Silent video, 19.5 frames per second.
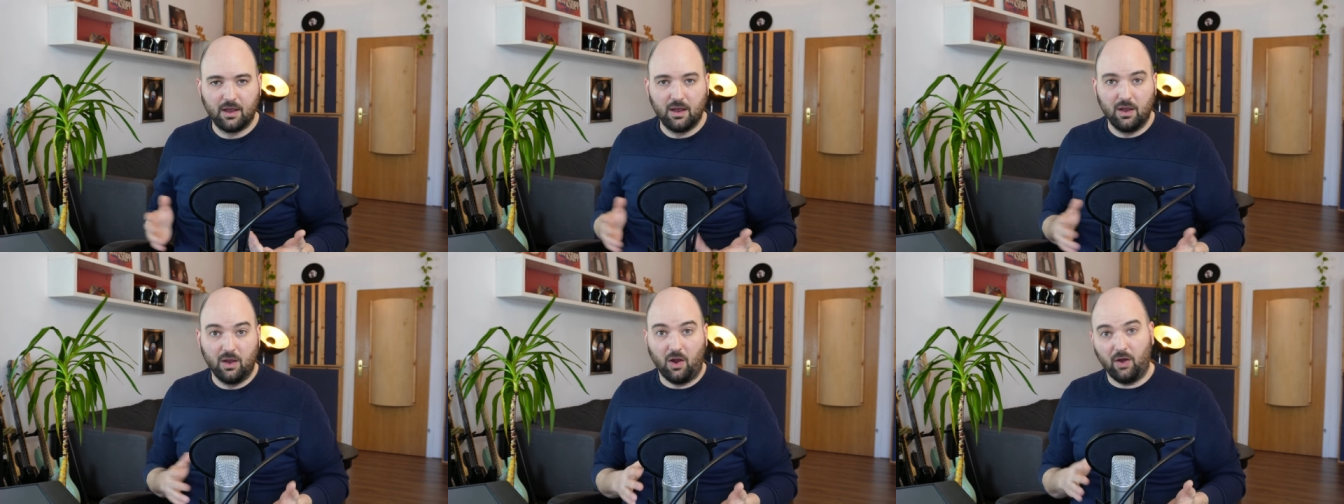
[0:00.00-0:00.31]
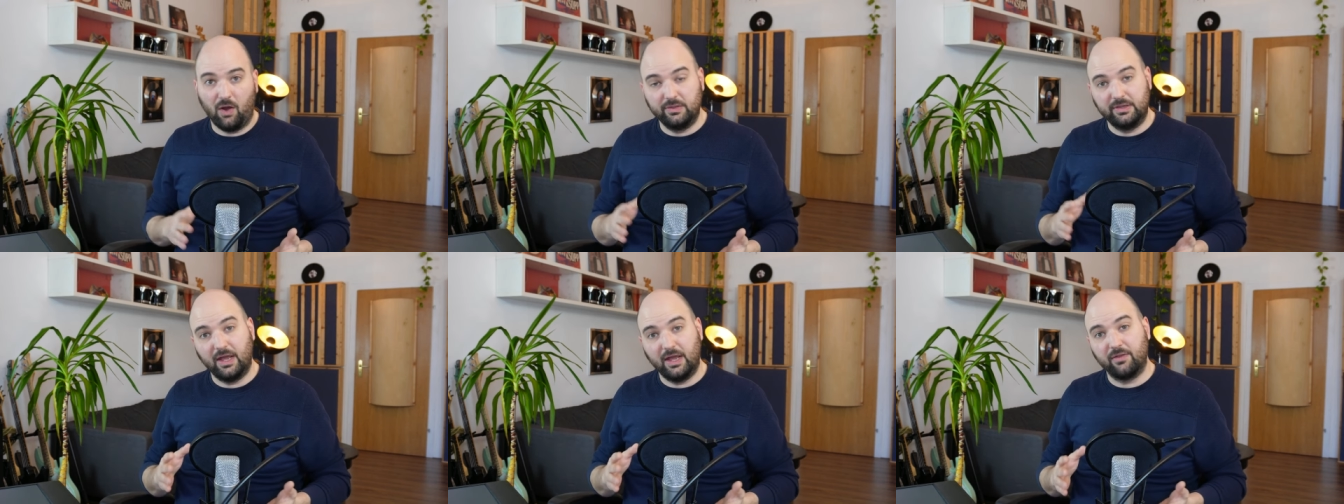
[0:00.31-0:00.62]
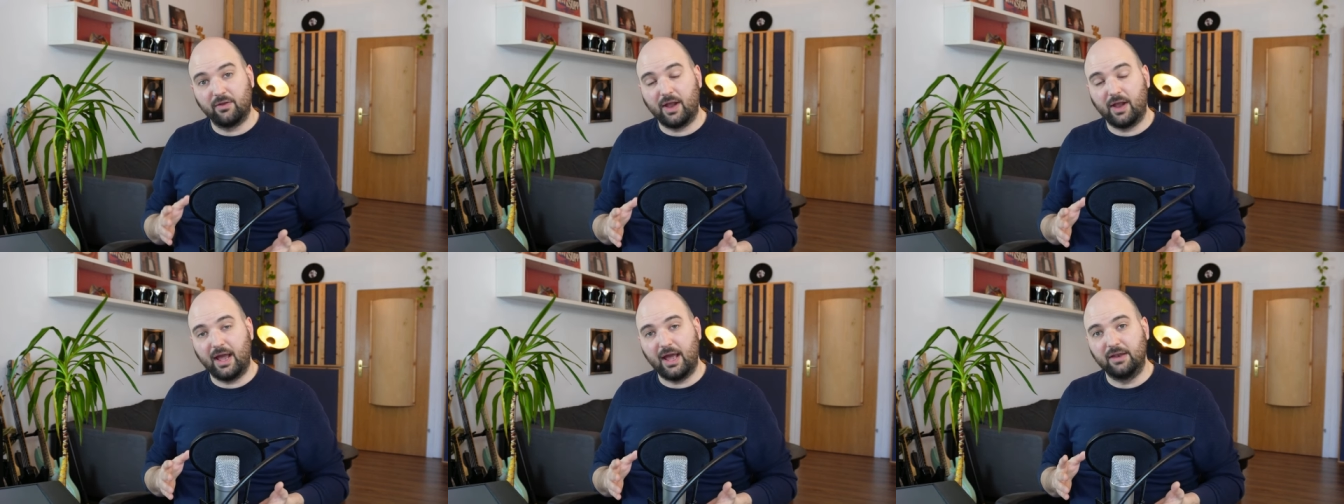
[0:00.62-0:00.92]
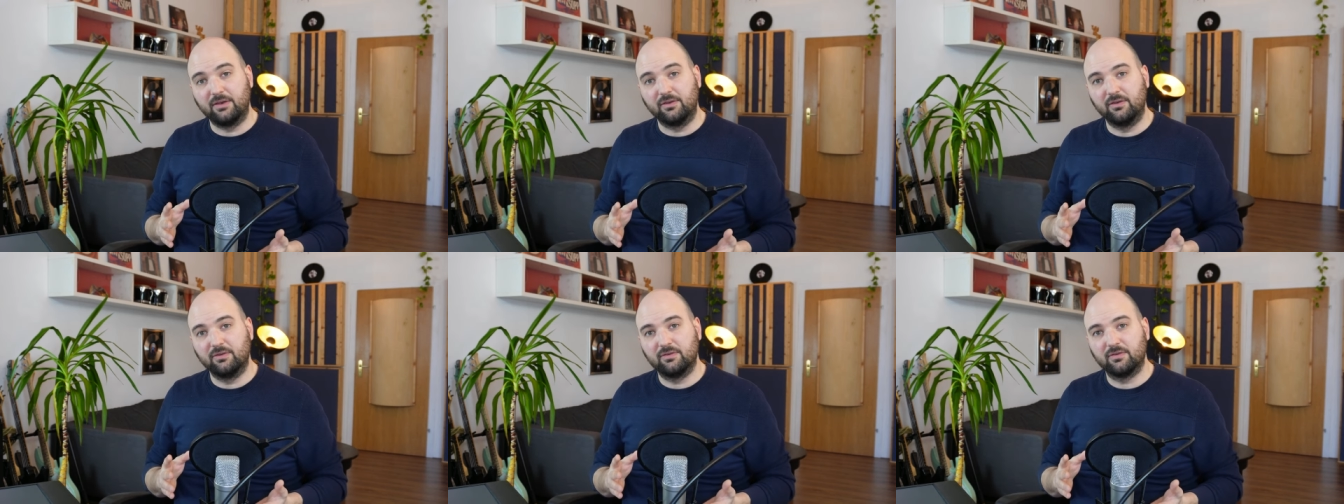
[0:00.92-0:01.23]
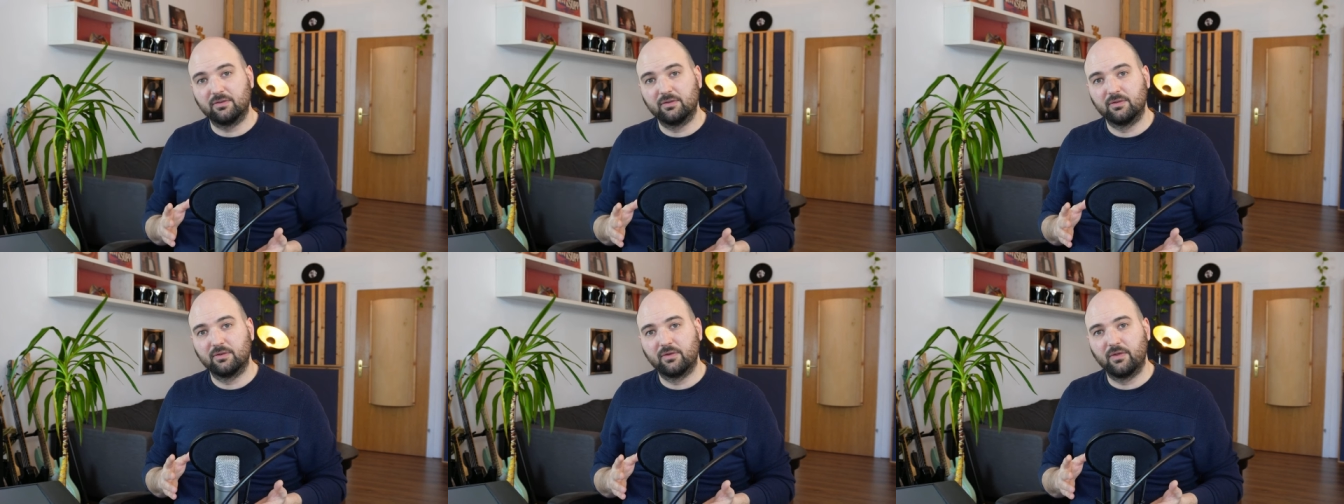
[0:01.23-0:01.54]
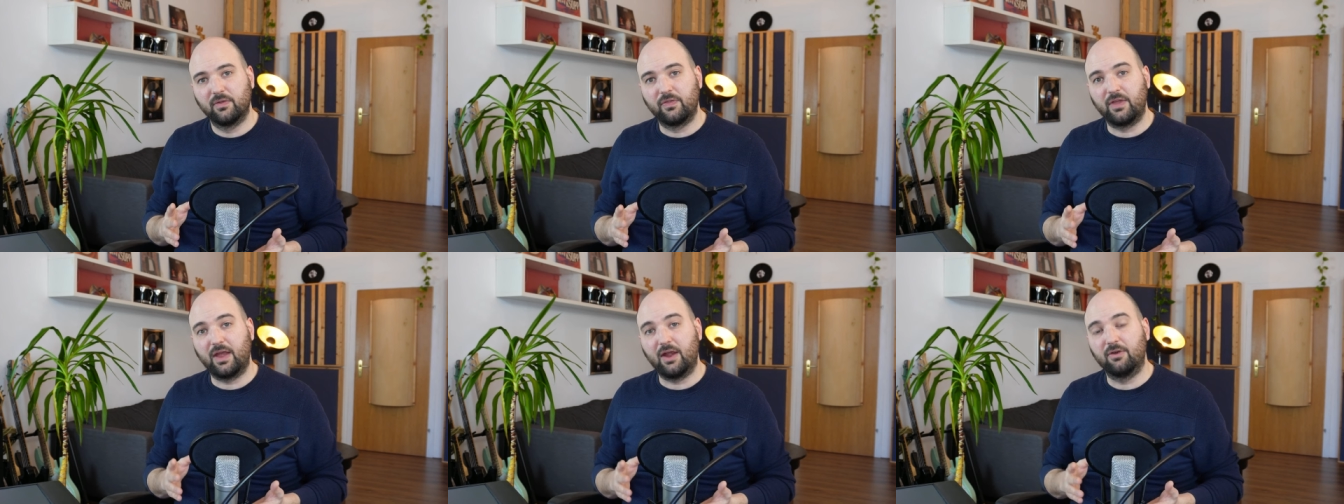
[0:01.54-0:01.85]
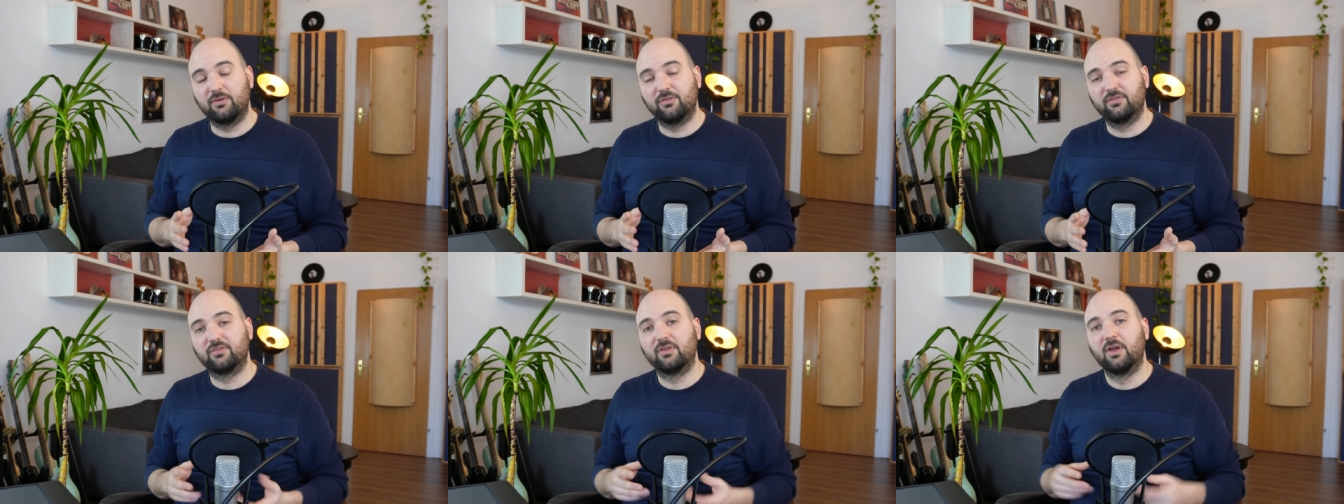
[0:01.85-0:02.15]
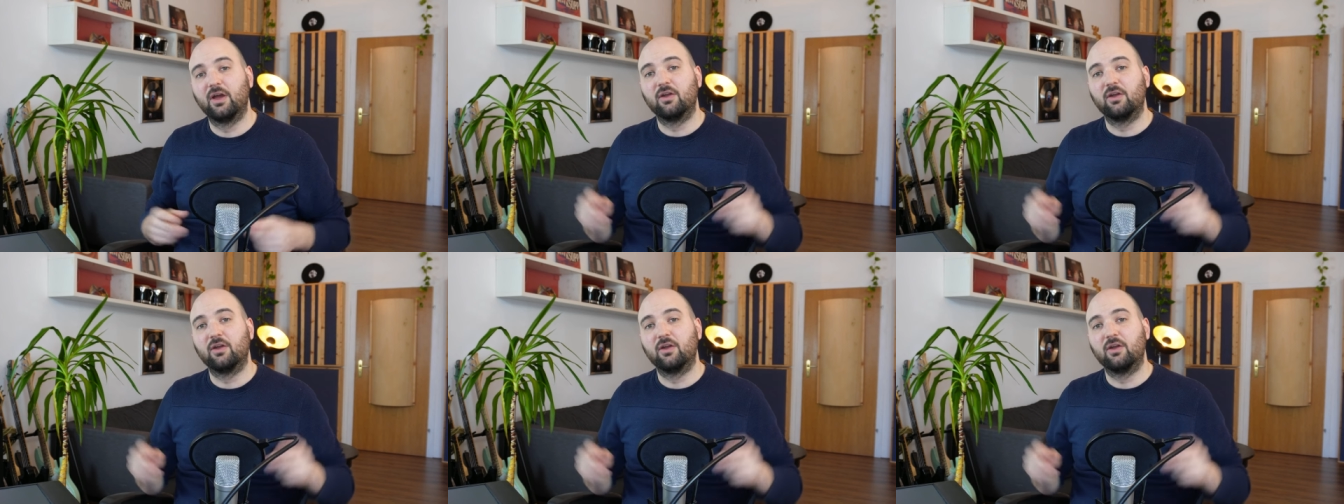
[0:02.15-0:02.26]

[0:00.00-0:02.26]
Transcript: On the other hand, there's